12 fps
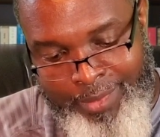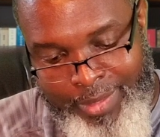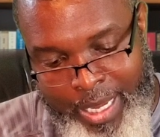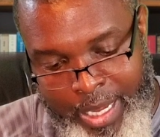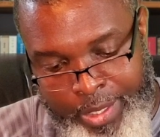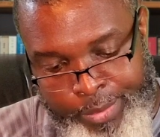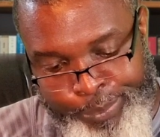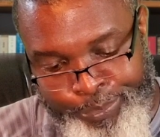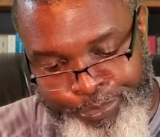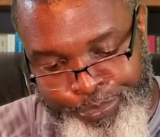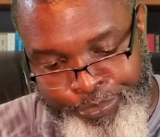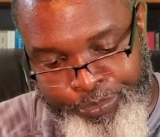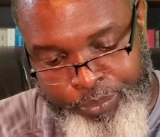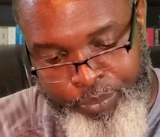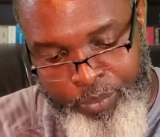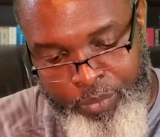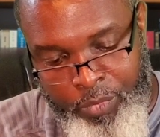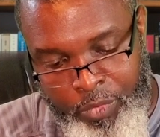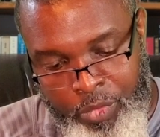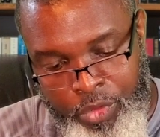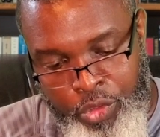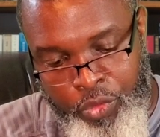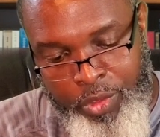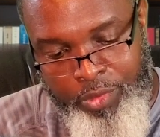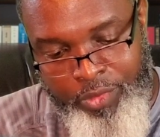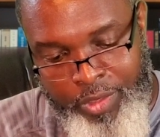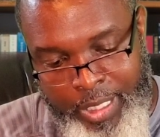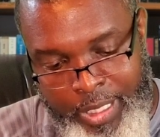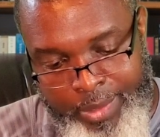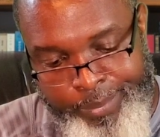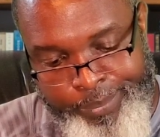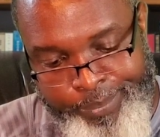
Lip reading: tell, you can see it.